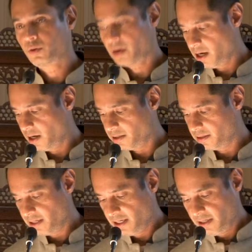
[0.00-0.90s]

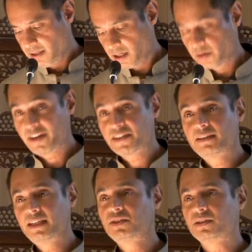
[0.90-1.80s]
Qur'an, are
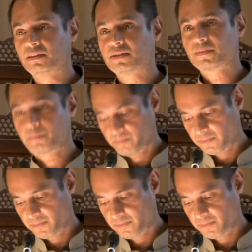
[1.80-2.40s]
recitations.